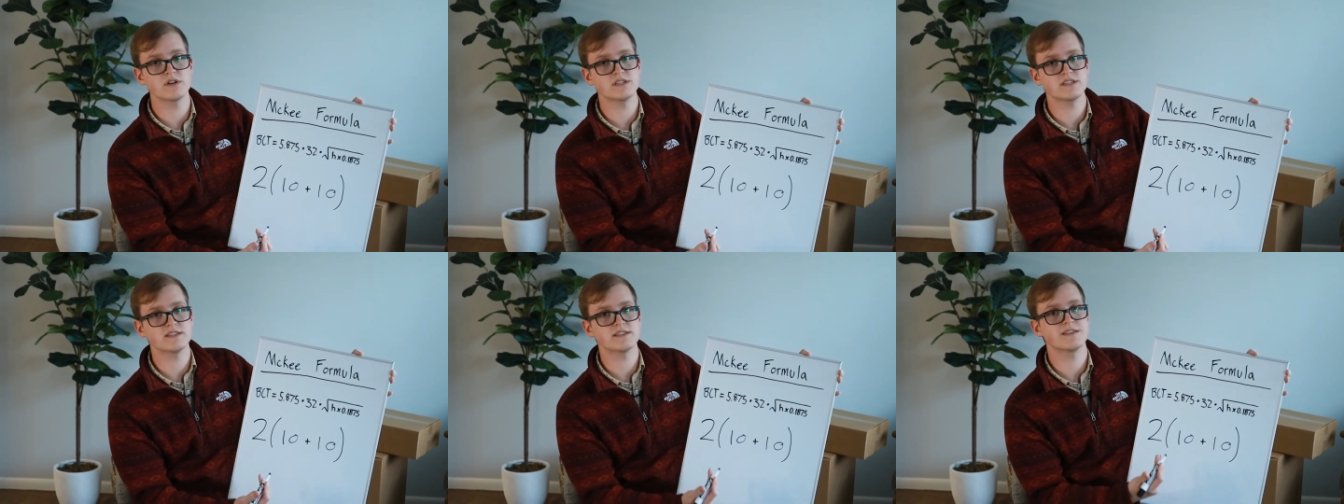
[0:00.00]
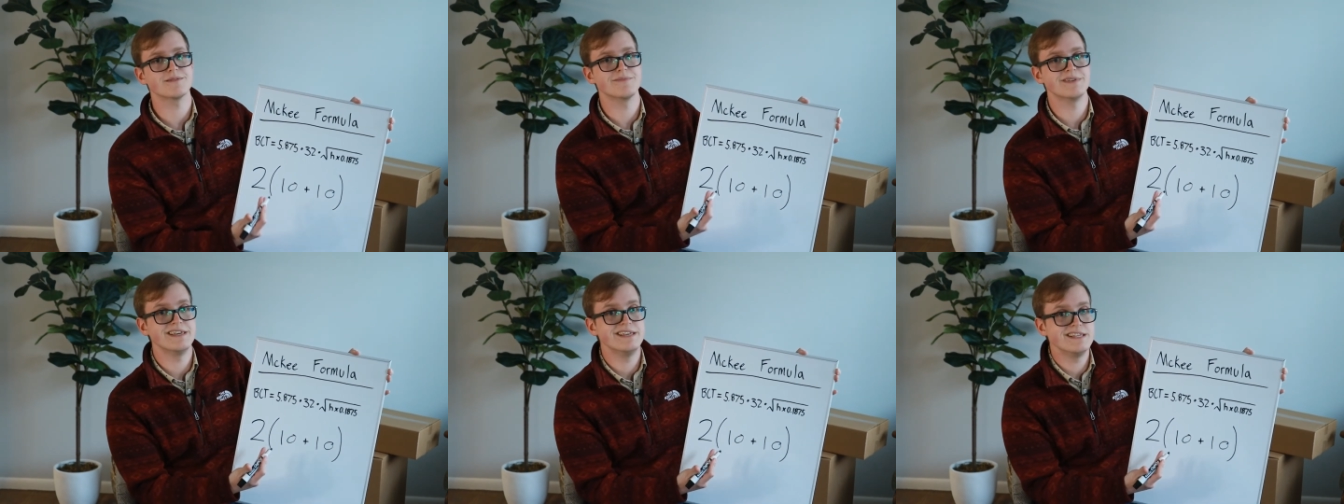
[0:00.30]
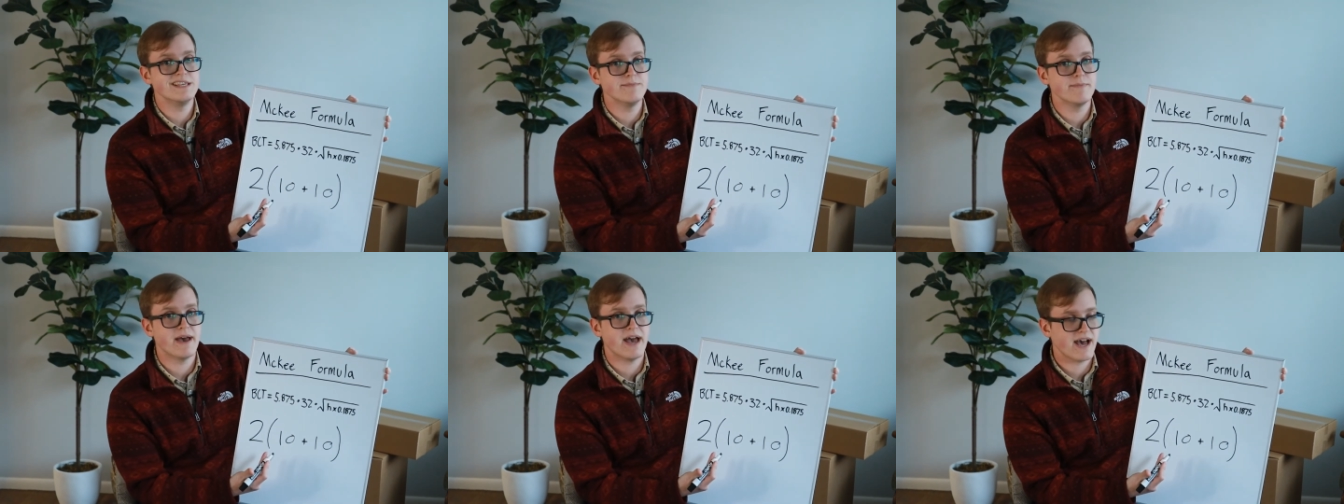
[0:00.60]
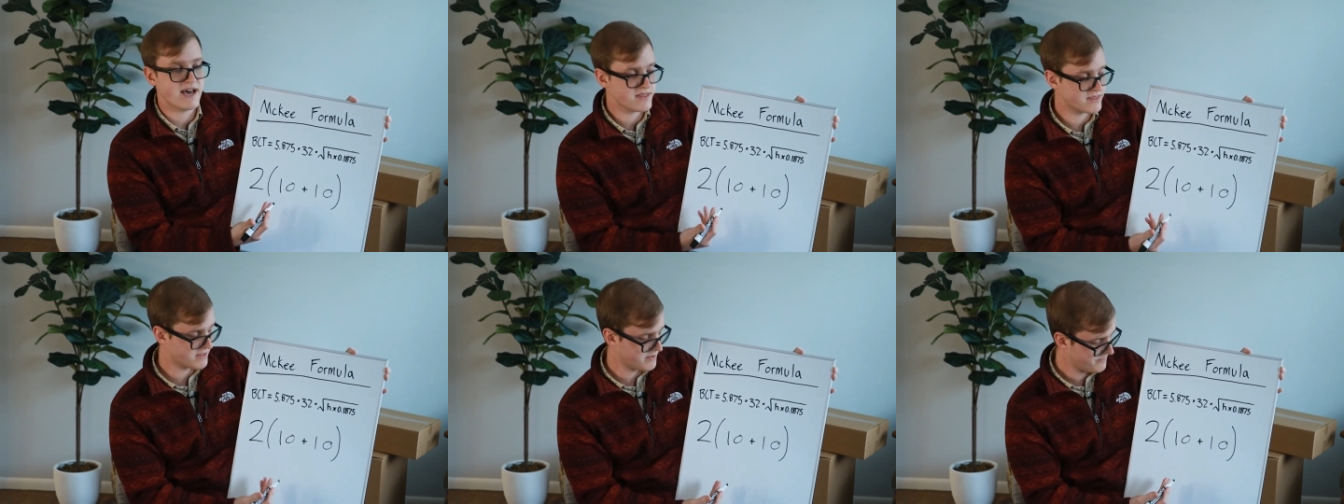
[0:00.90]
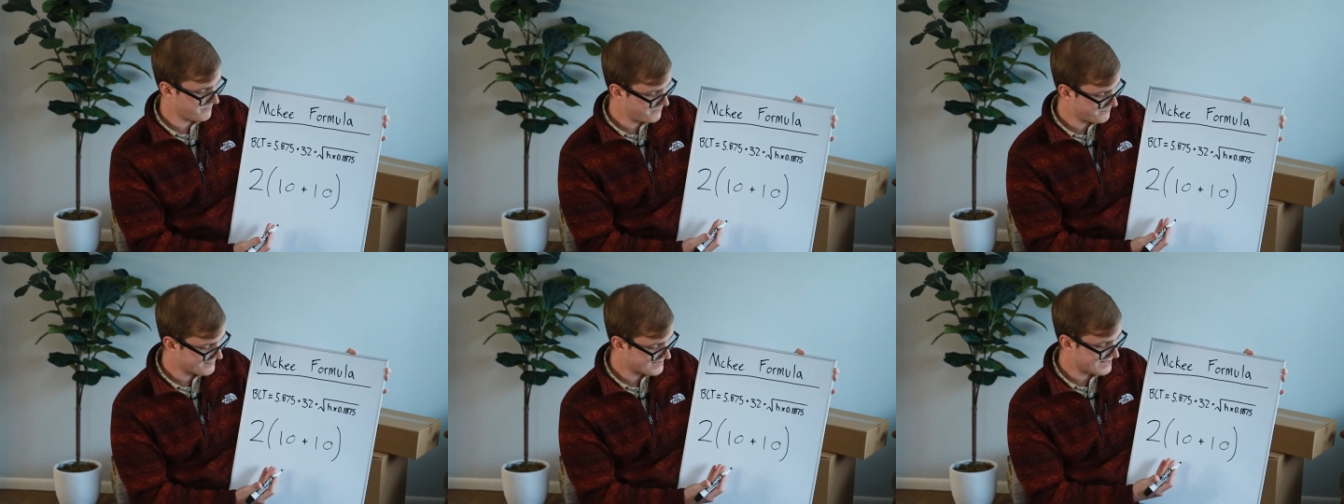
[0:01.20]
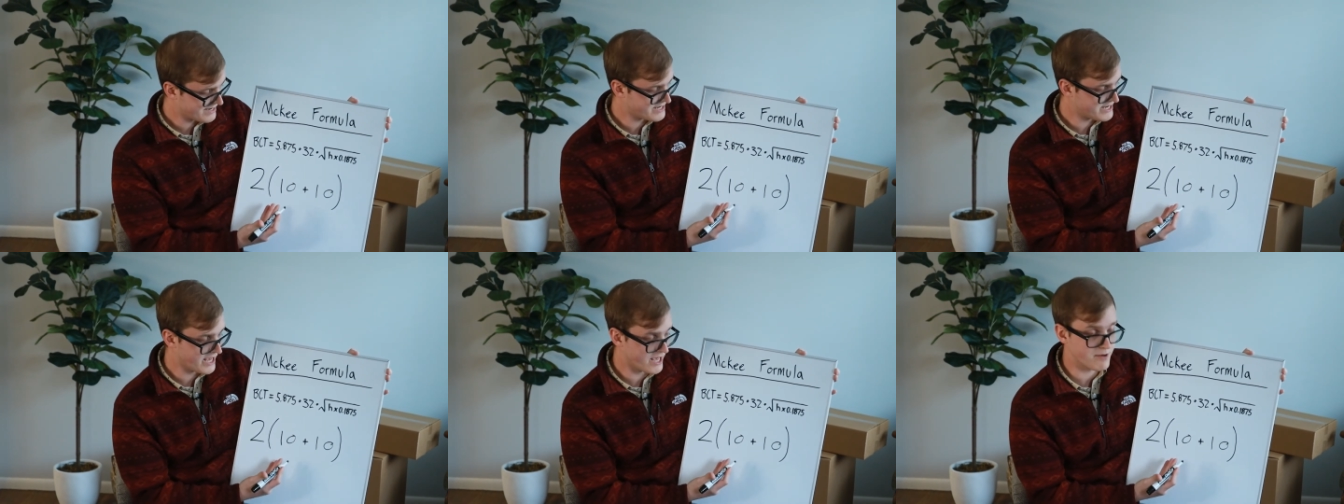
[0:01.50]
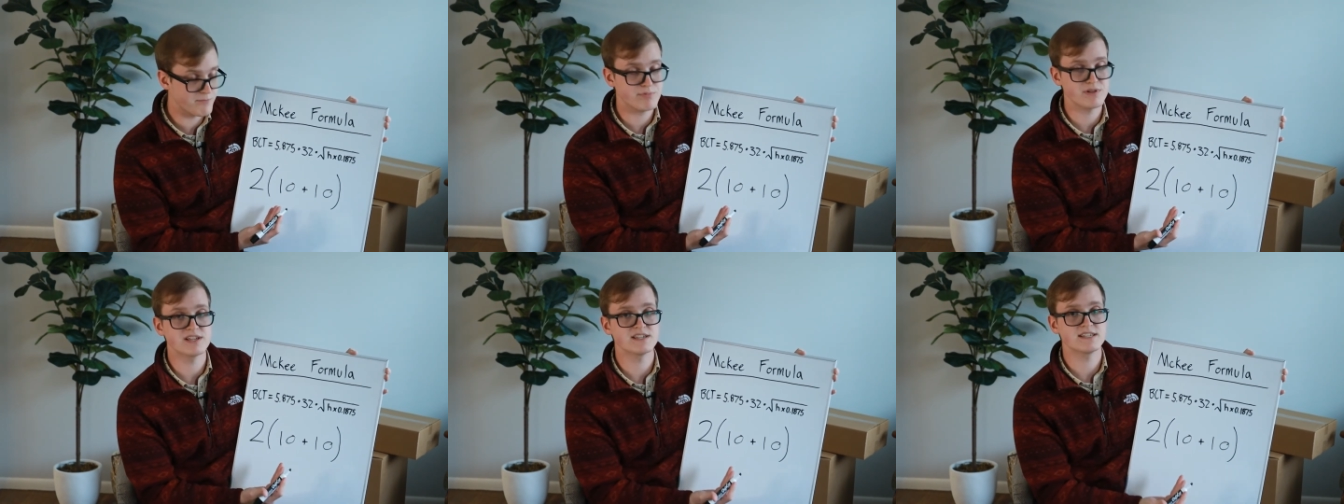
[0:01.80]
some easy math,
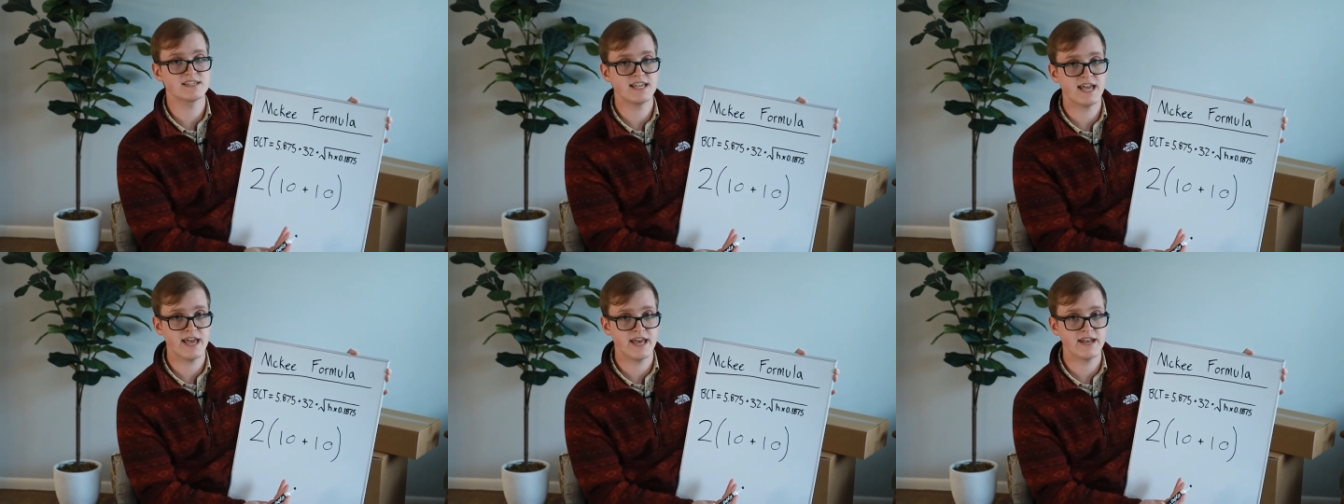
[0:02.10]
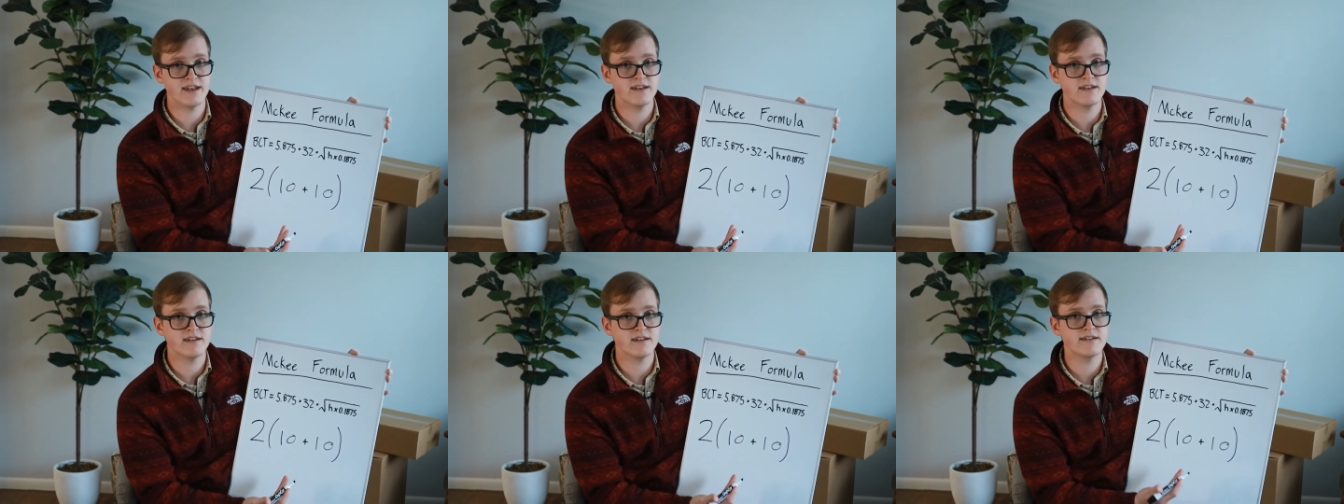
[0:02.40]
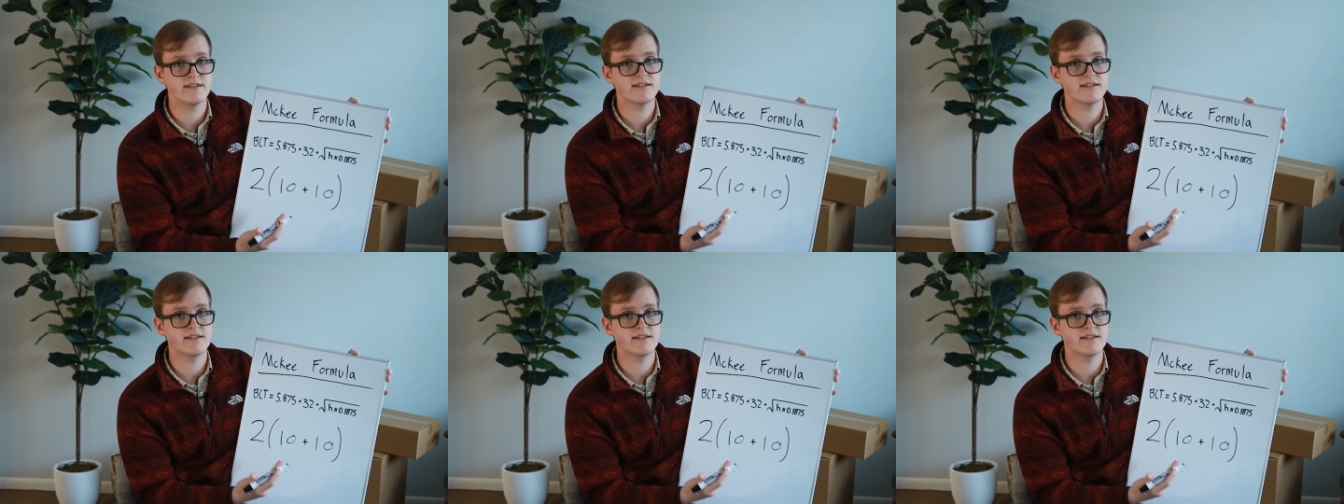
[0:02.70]
10 plus 10